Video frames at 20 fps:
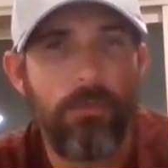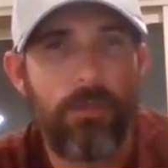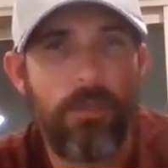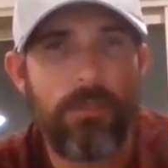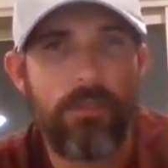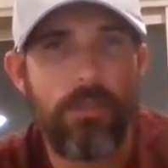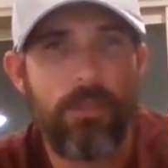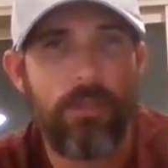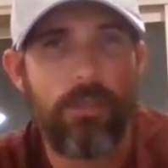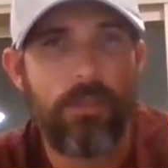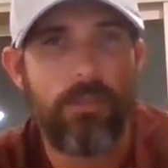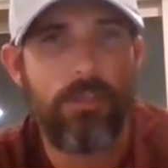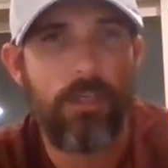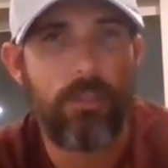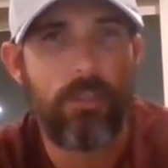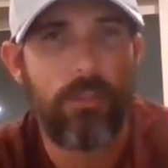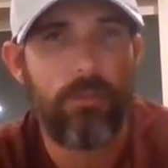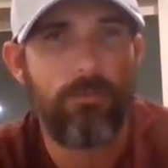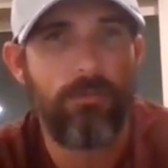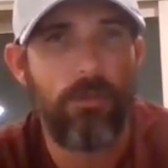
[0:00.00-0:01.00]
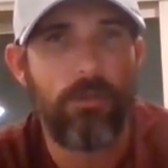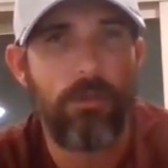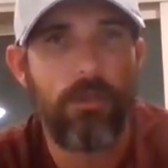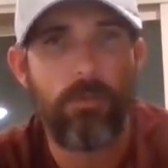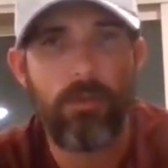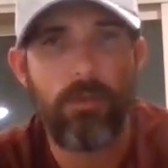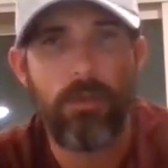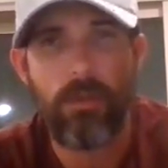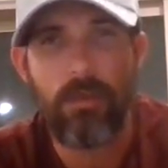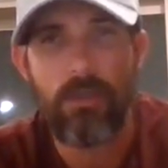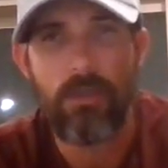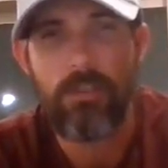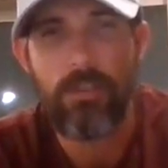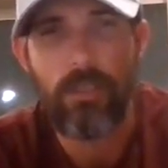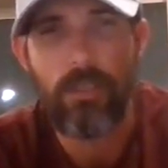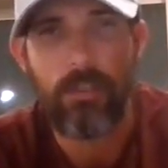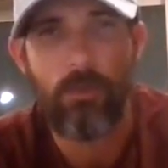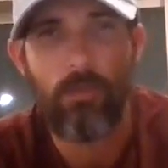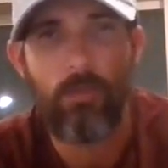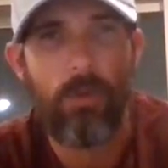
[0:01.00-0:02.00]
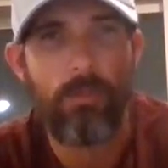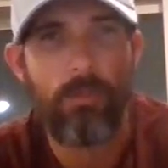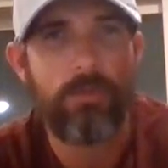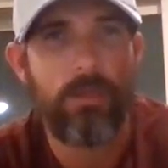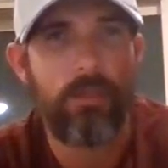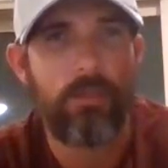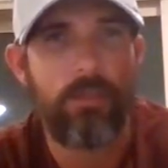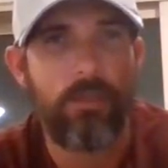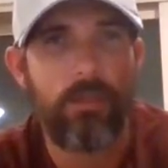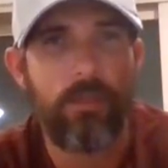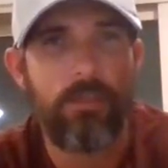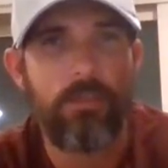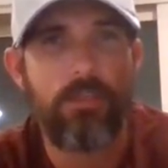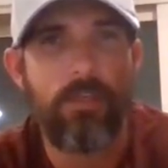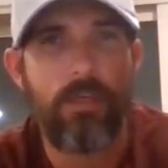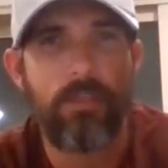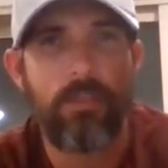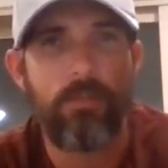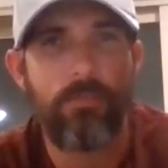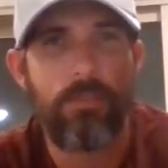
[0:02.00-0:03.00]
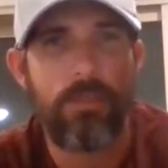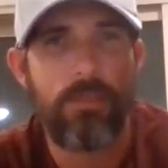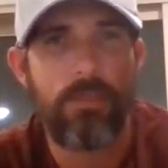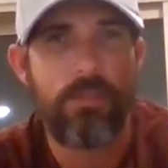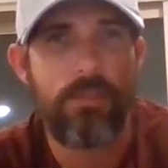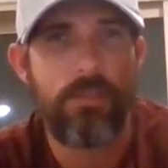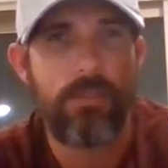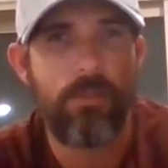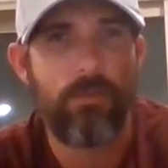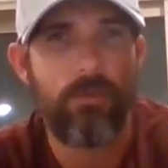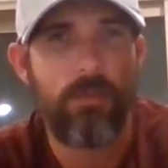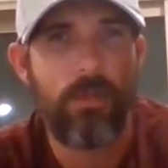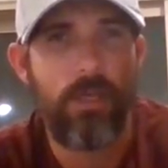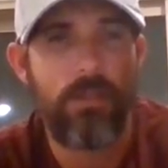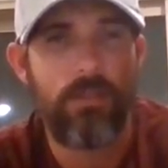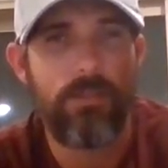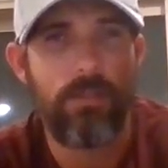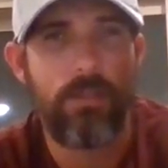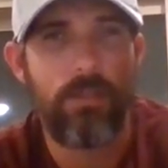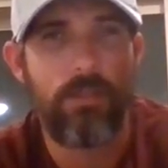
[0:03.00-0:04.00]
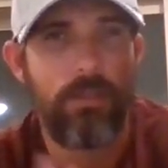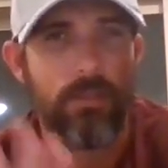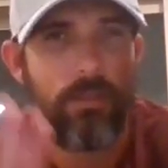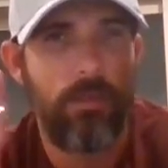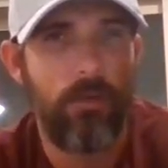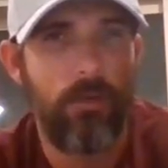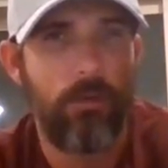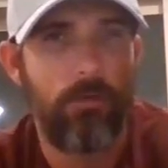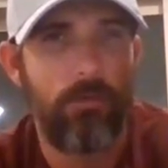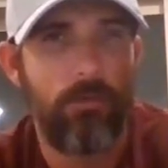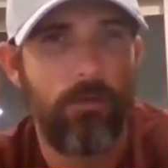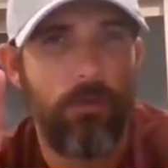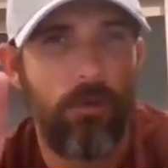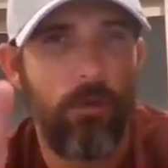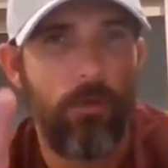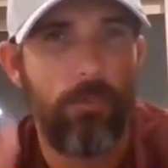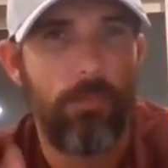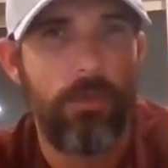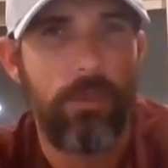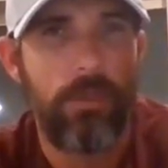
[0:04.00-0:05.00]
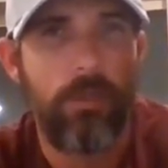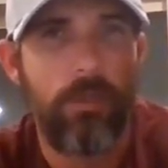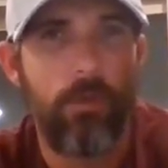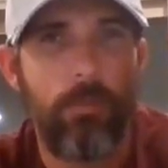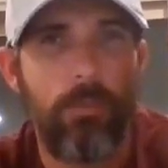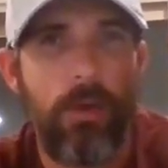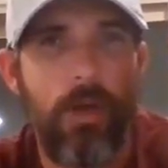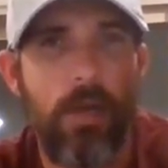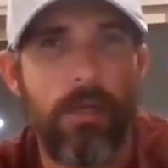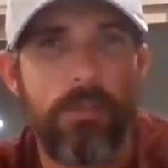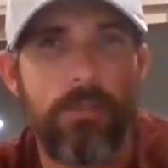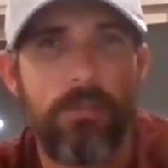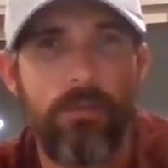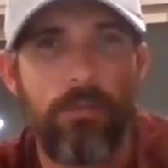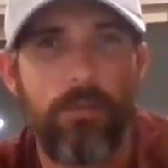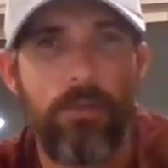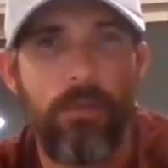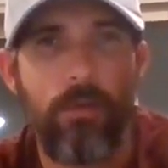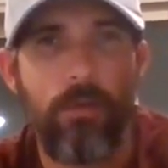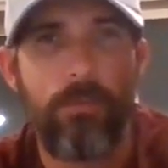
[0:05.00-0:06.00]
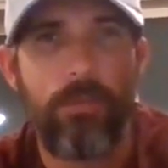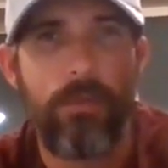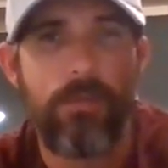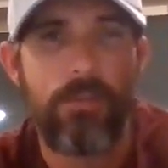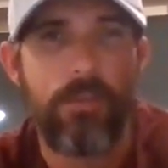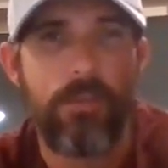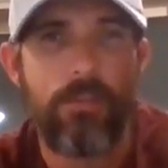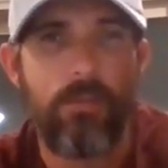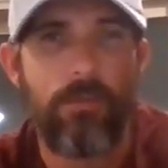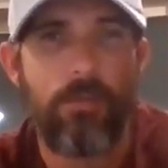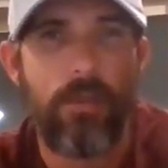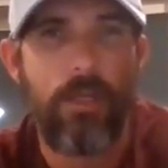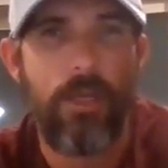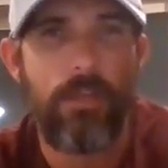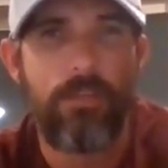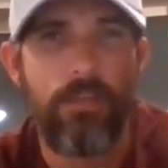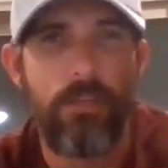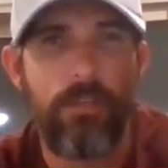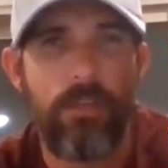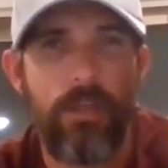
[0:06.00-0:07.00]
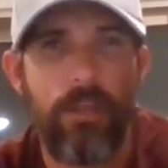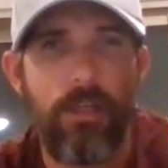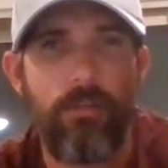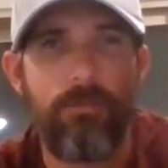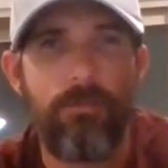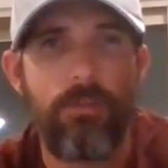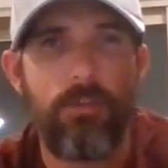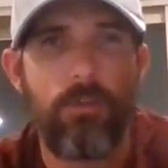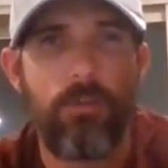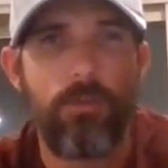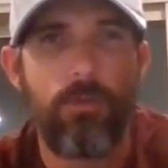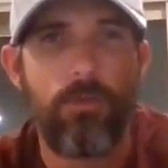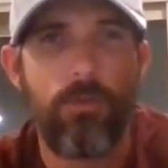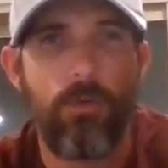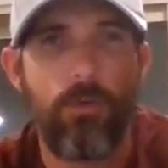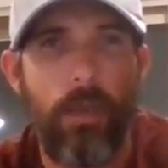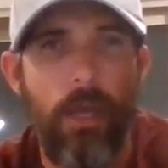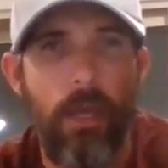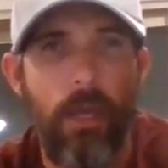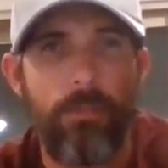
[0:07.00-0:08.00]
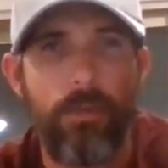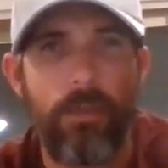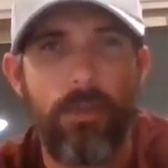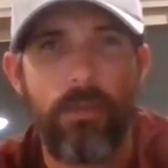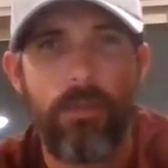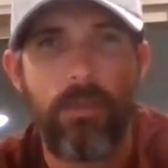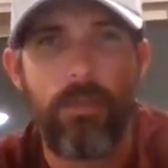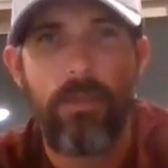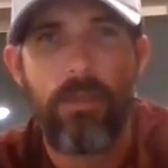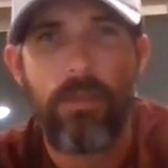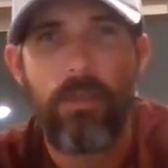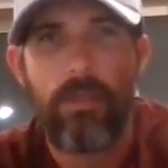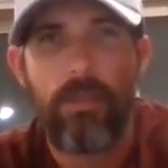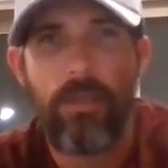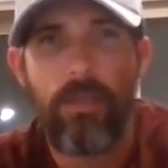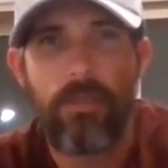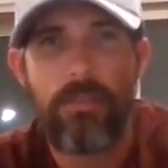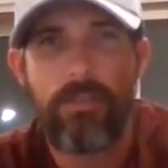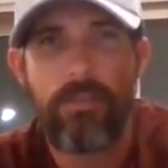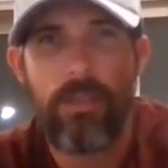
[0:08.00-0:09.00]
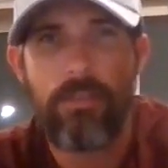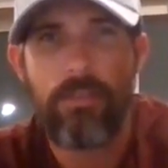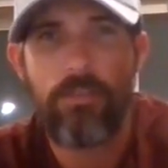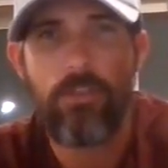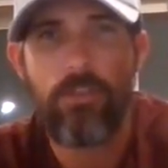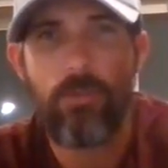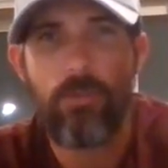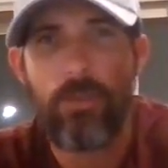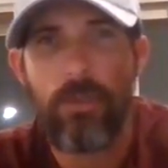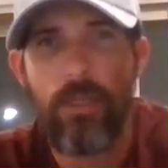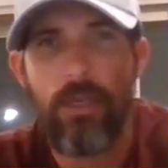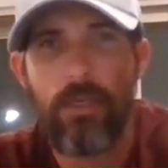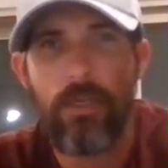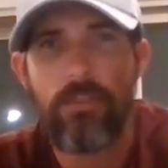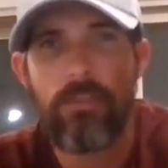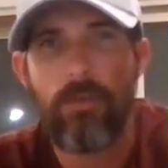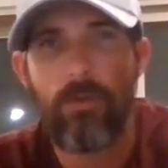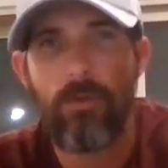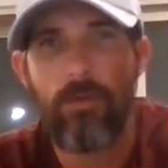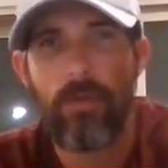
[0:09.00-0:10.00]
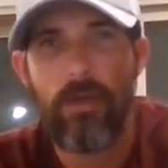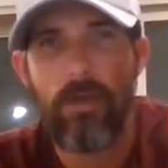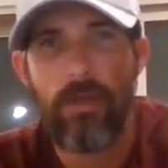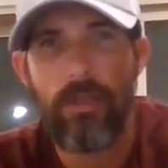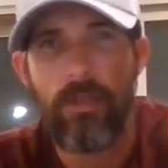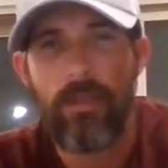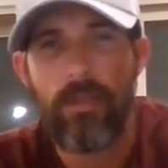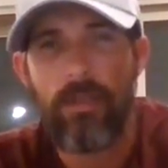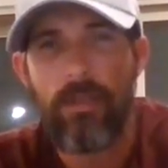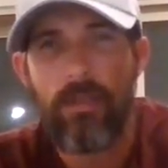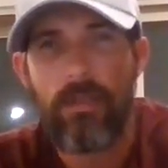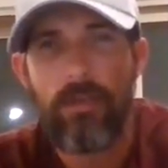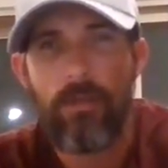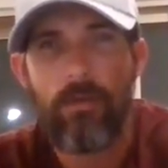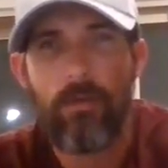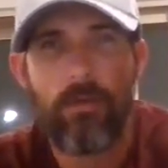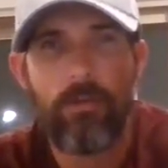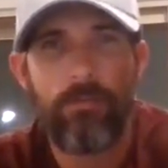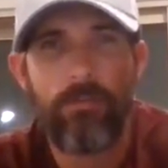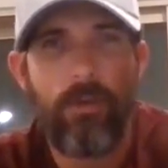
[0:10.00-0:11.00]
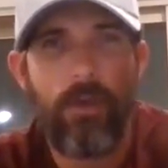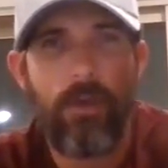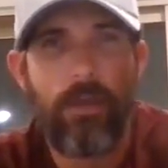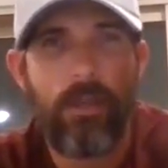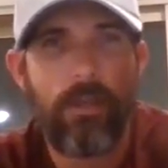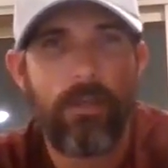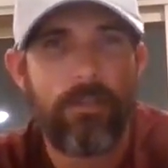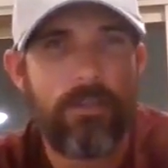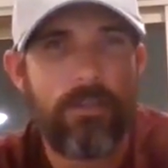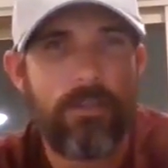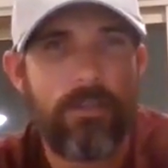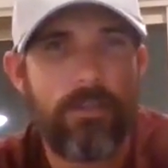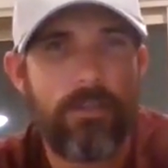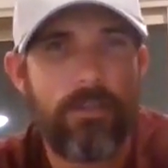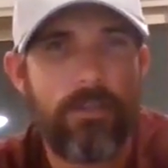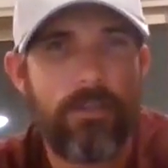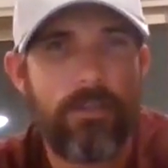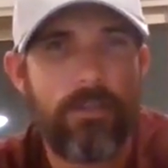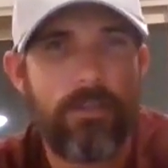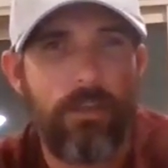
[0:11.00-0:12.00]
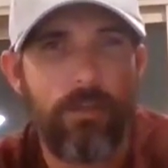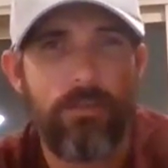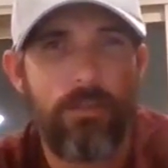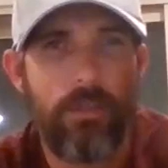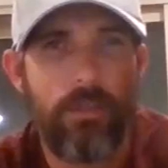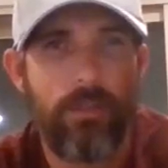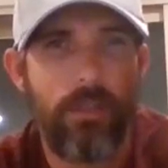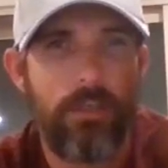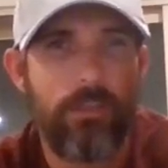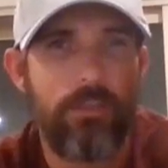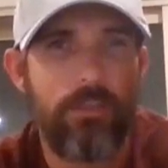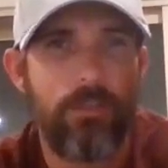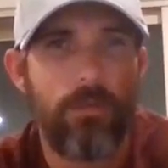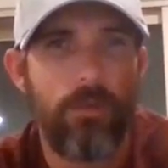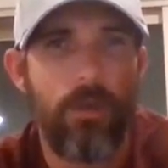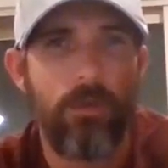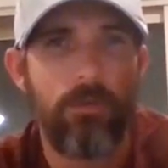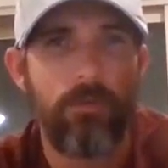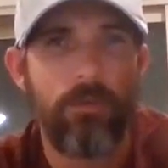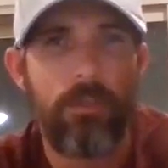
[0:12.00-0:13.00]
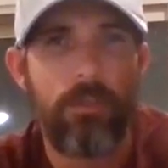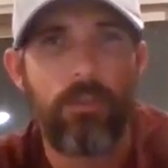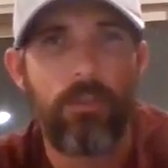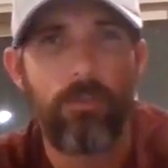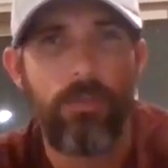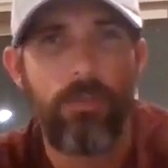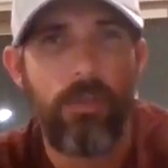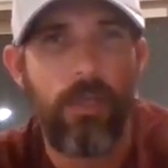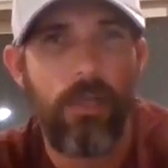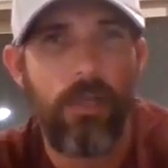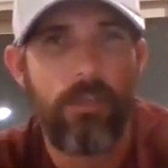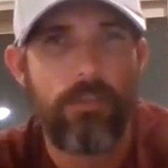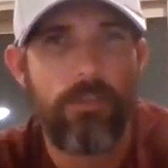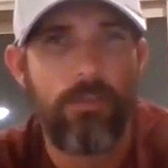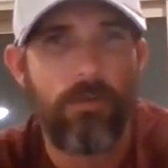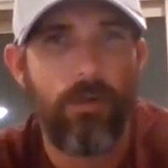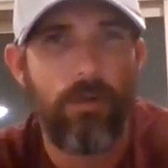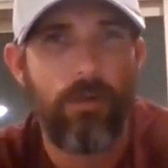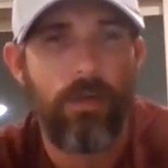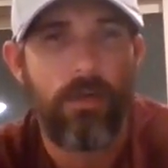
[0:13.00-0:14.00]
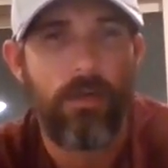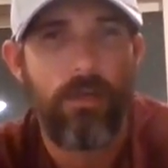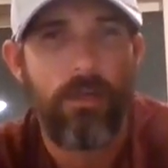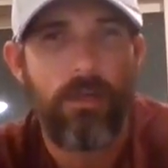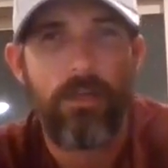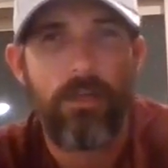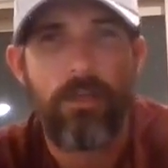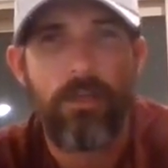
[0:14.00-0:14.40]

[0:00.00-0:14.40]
Is they're going to check the phone number, they're going to check their website, they're going to check the business location. No PO box or no business location that if you Google map it, it says UPS store on it or FedEx Kinko's, unless you own the UPS store.